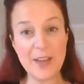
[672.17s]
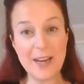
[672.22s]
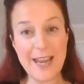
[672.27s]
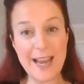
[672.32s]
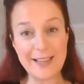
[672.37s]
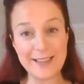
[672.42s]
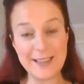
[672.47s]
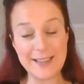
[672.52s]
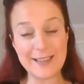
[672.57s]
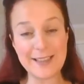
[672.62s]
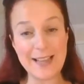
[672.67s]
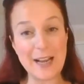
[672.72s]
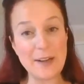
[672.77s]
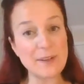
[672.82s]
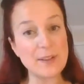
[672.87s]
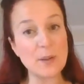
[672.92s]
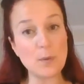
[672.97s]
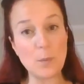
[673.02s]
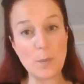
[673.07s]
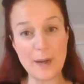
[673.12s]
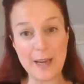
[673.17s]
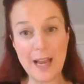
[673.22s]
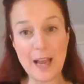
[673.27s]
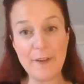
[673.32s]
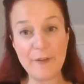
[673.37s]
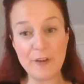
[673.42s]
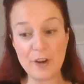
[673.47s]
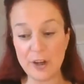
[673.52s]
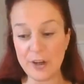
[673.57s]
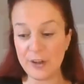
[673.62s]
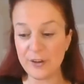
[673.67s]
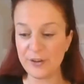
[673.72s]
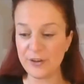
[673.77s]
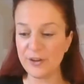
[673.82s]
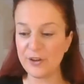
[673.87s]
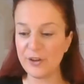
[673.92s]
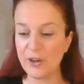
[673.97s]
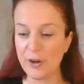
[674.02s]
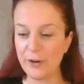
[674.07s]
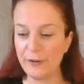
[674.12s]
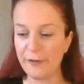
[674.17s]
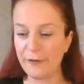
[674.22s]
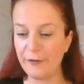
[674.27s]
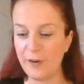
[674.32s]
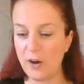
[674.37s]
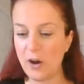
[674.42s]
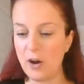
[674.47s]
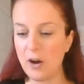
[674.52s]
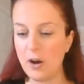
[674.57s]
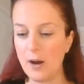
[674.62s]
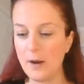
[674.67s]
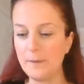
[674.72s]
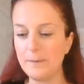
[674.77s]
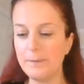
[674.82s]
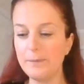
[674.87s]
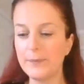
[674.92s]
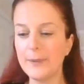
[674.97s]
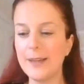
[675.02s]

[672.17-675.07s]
the letter sounds that we have learnt so far.